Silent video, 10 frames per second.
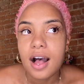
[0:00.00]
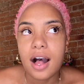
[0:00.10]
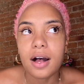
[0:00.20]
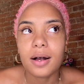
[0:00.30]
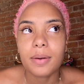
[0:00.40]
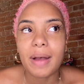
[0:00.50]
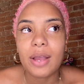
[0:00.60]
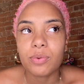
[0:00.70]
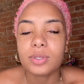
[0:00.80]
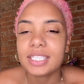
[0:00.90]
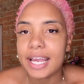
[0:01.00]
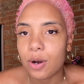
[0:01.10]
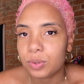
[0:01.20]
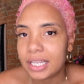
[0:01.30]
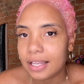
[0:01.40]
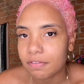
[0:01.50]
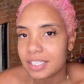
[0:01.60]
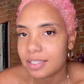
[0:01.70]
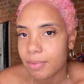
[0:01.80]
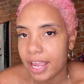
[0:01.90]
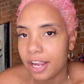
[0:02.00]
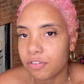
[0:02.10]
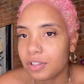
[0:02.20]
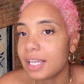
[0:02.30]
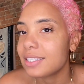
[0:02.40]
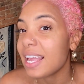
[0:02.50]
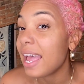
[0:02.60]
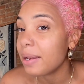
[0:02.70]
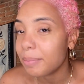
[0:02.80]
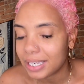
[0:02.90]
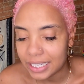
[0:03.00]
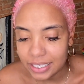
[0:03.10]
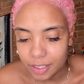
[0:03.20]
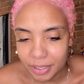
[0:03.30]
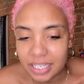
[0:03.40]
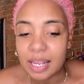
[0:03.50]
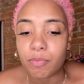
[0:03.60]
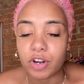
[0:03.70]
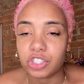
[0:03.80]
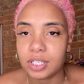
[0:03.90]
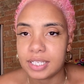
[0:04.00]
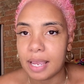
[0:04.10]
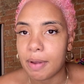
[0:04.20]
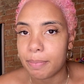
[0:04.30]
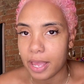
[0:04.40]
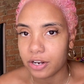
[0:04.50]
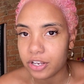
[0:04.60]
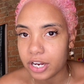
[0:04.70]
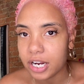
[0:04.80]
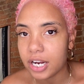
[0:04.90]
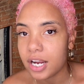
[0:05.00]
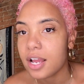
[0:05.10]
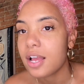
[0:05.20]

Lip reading: I will say I only left this in my hair for like 10 minutes because I'm rushing to get my pedicure.